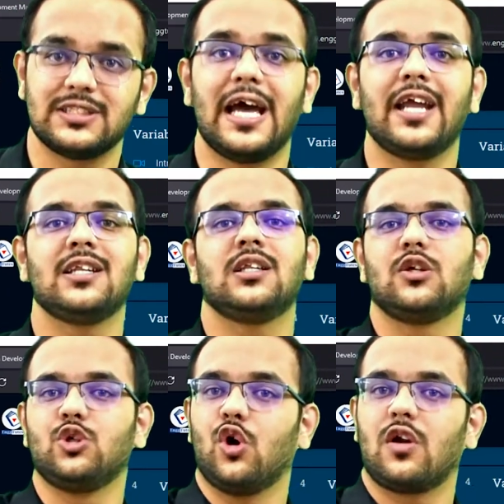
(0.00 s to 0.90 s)
than
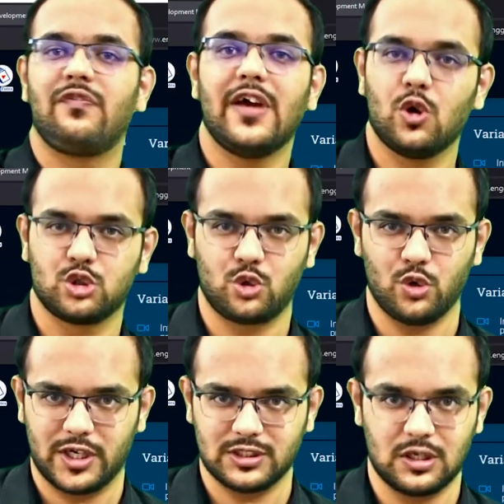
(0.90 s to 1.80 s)
your fellow
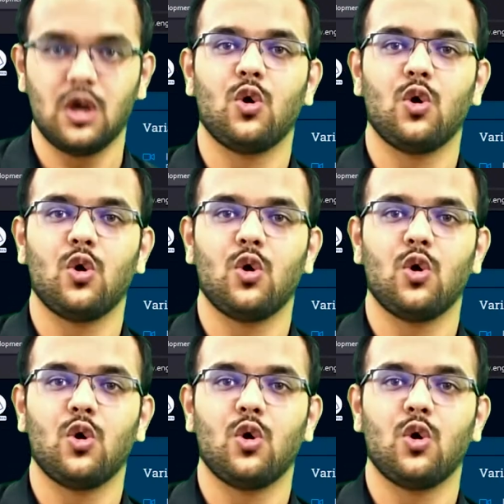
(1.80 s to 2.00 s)
students